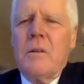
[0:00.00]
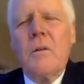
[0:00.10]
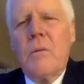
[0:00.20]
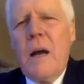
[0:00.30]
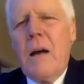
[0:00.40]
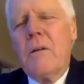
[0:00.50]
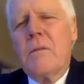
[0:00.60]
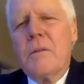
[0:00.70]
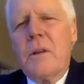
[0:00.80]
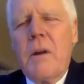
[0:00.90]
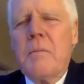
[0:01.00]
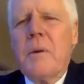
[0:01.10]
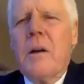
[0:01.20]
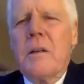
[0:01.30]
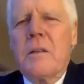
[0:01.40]
or how the
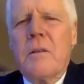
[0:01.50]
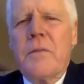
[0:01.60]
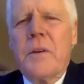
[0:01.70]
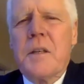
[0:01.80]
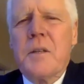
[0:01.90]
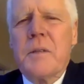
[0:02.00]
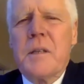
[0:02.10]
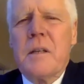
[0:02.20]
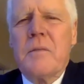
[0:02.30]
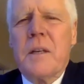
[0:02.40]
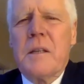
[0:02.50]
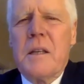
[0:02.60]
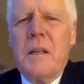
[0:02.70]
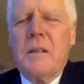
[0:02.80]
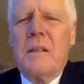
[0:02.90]
great Bhārata refers to itself
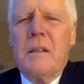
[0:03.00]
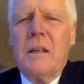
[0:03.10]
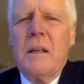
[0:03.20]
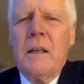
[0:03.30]
as kirti.